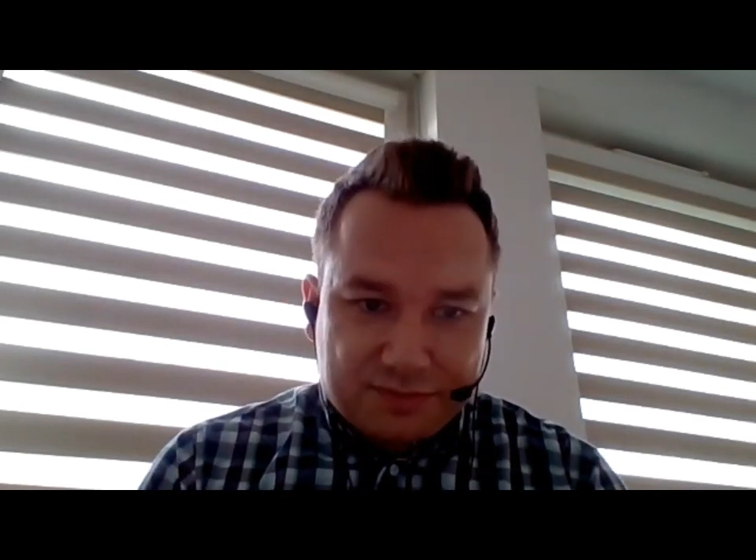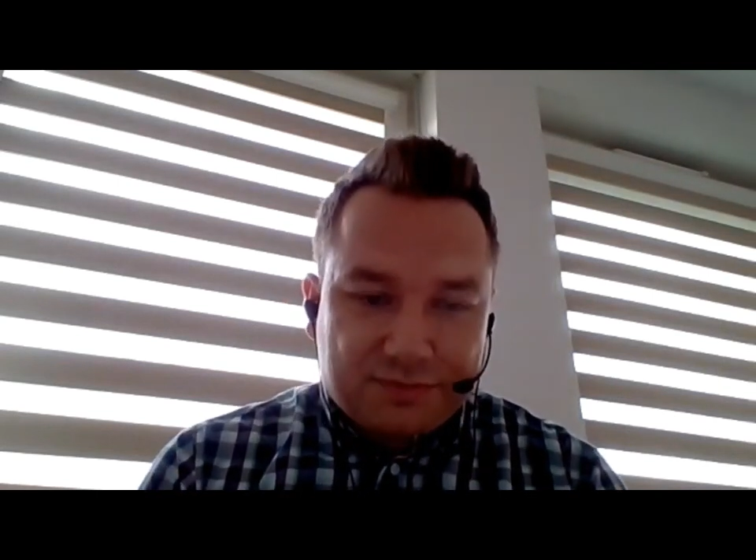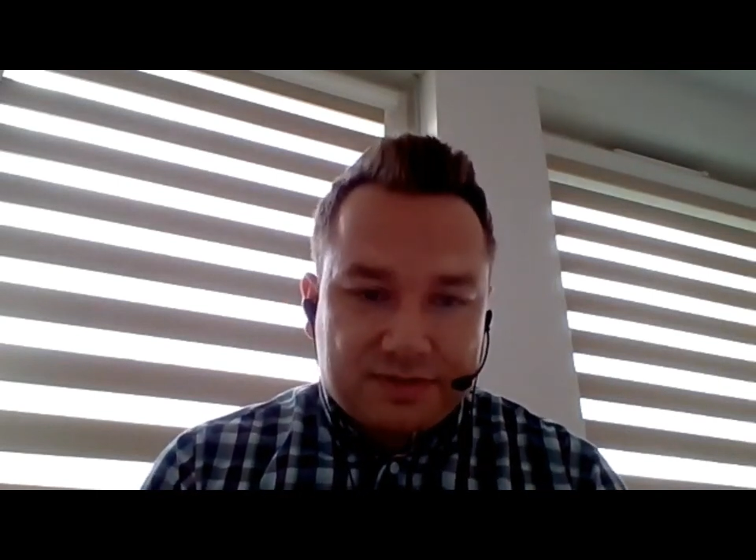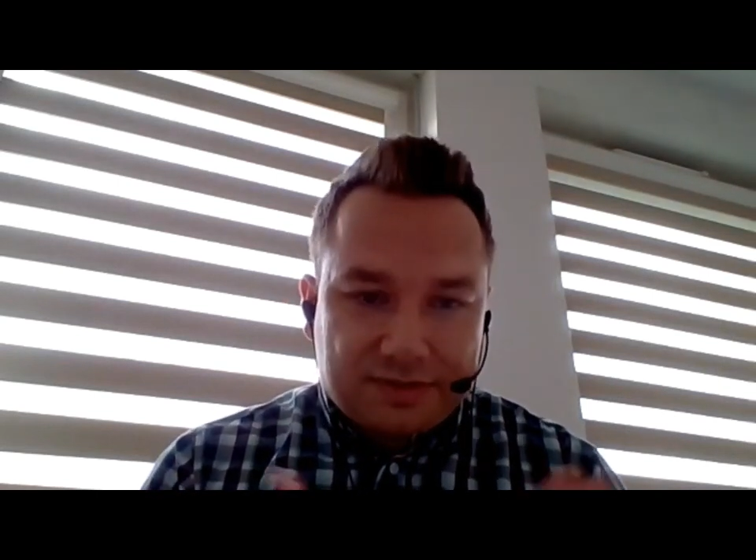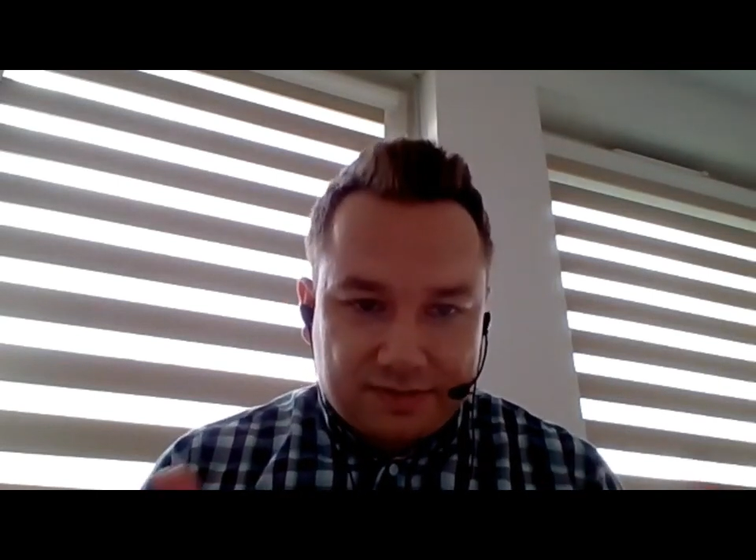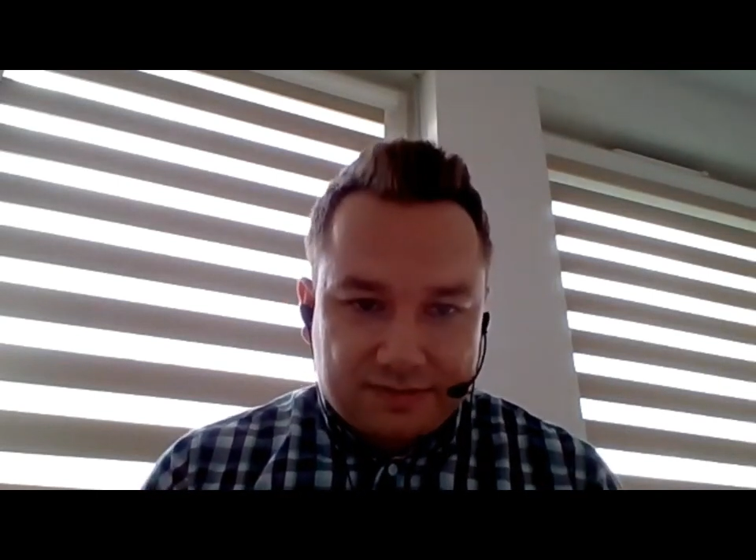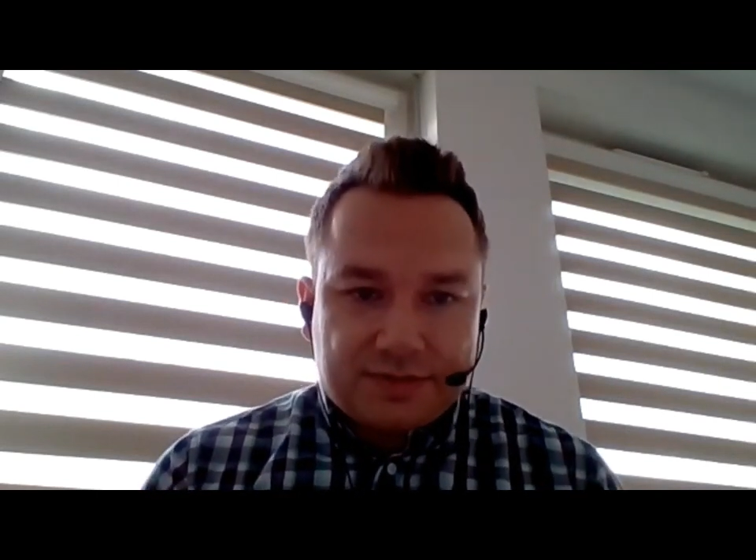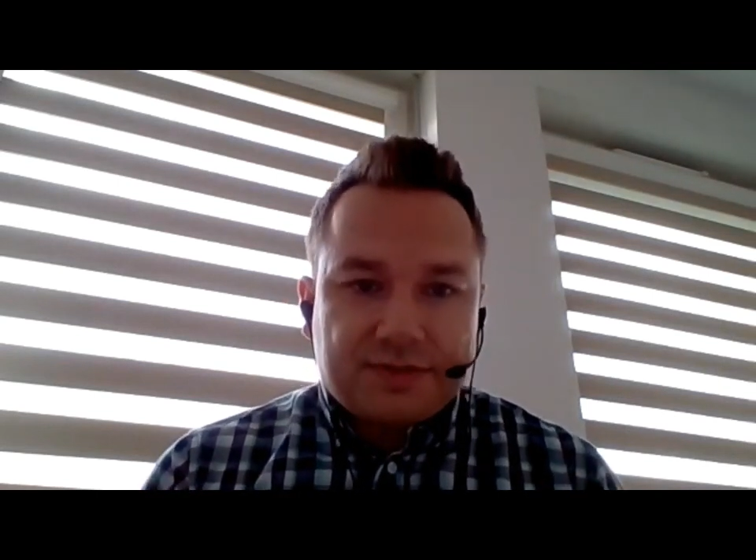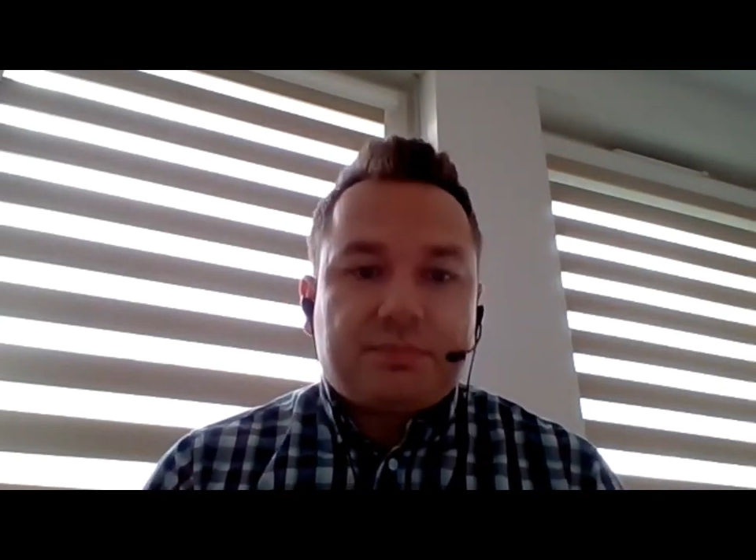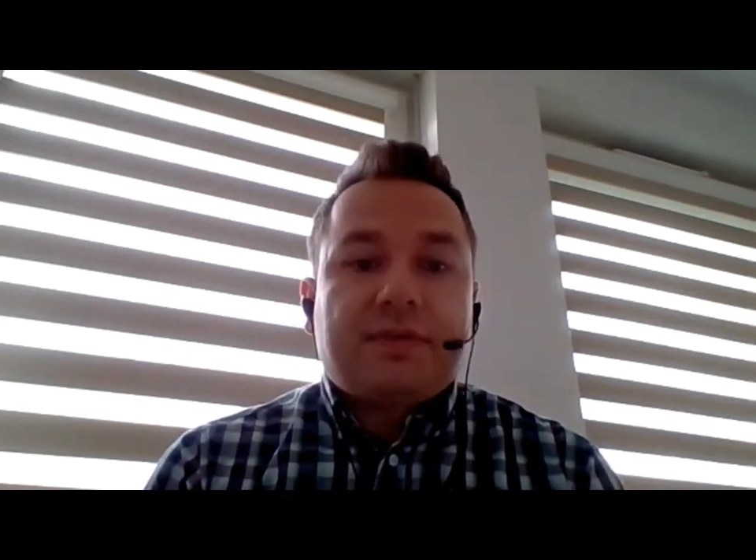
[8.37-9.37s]
digital
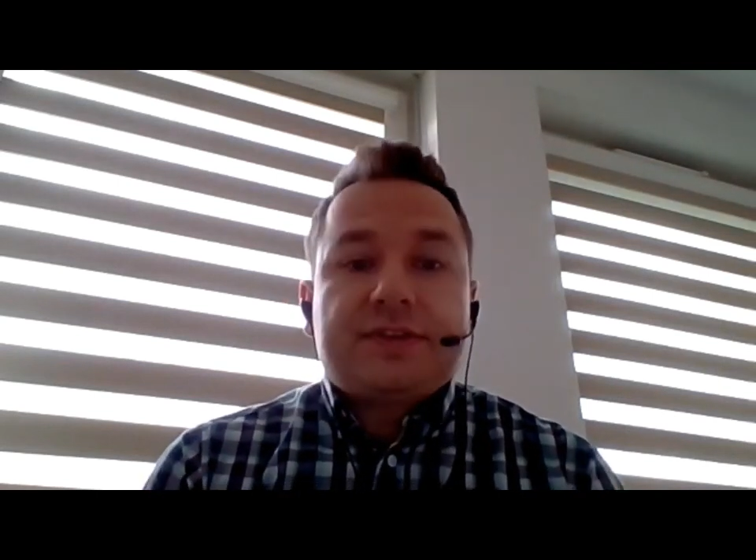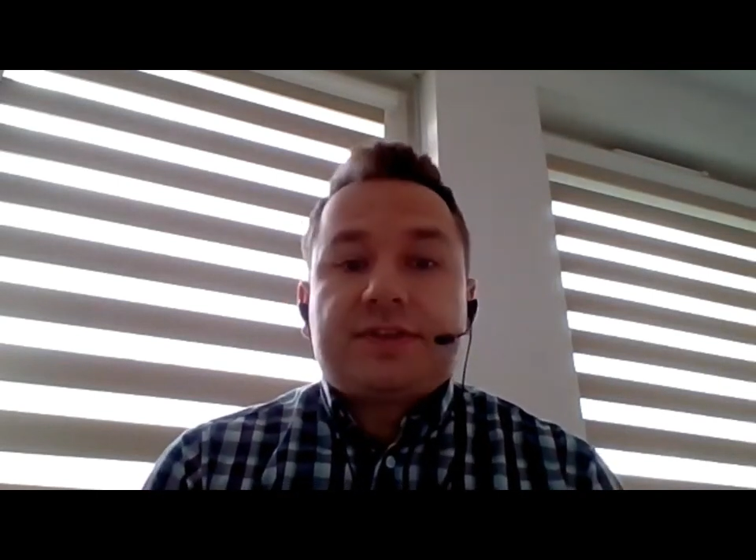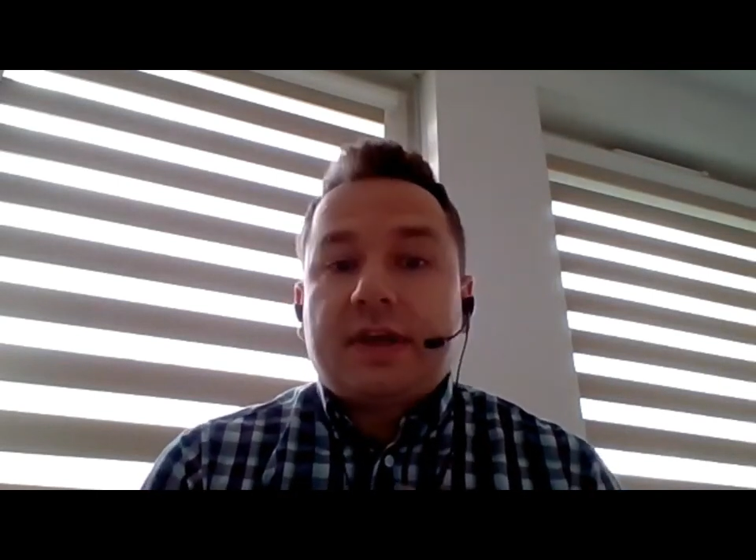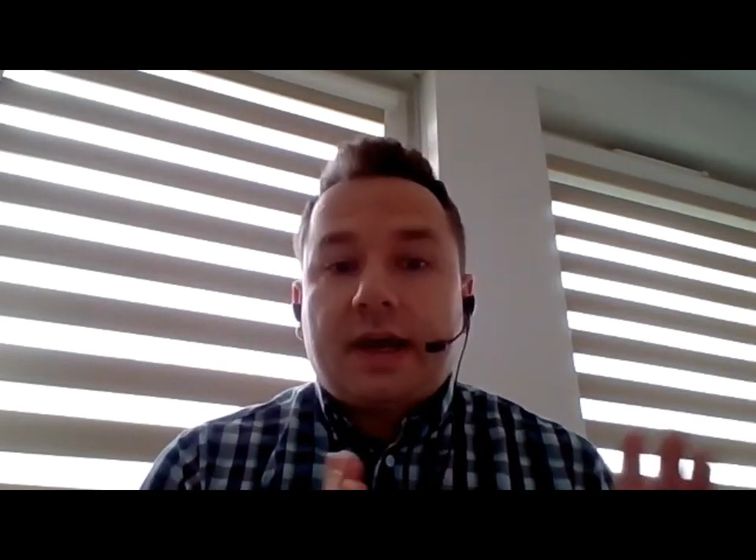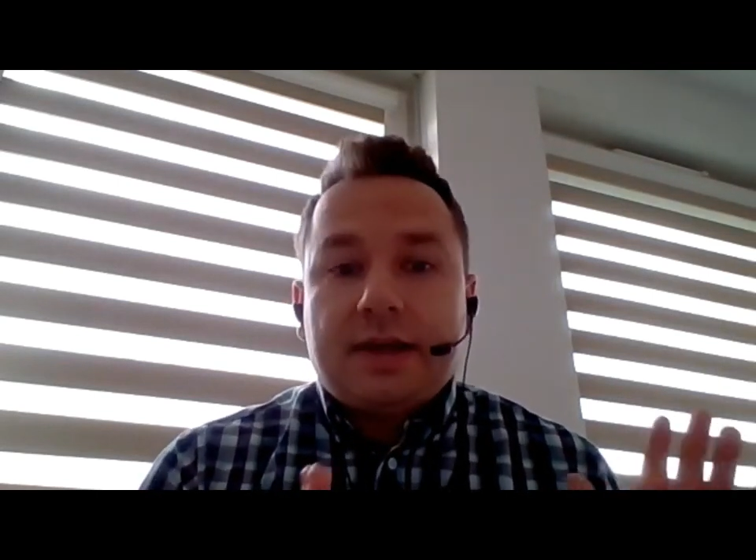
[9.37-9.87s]
geology provides